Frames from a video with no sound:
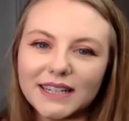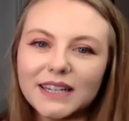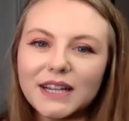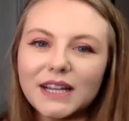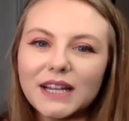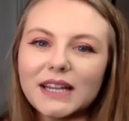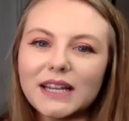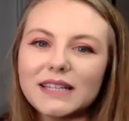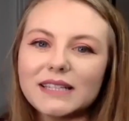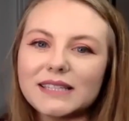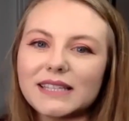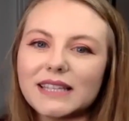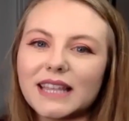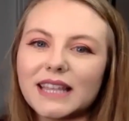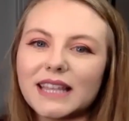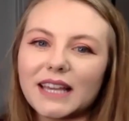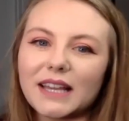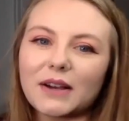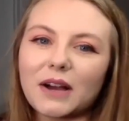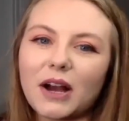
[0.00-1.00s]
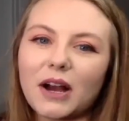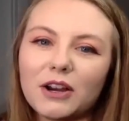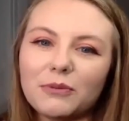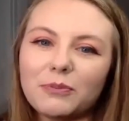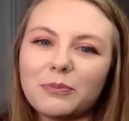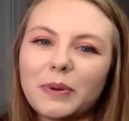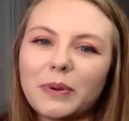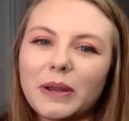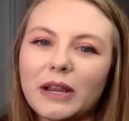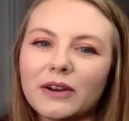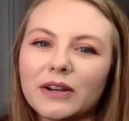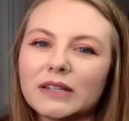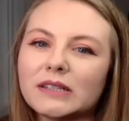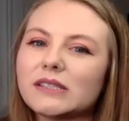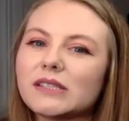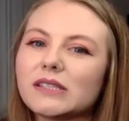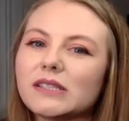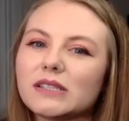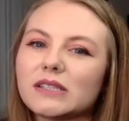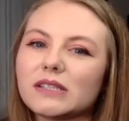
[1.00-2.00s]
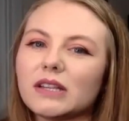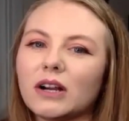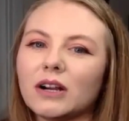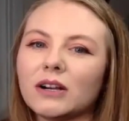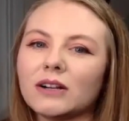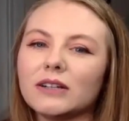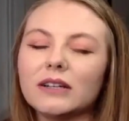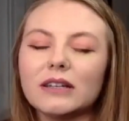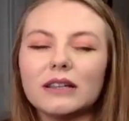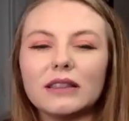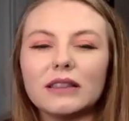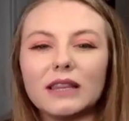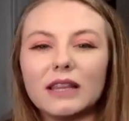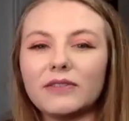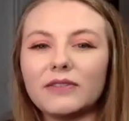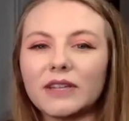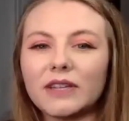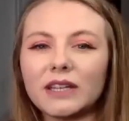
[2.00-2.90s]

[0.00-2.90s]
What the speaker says: See, like our parents aren't living near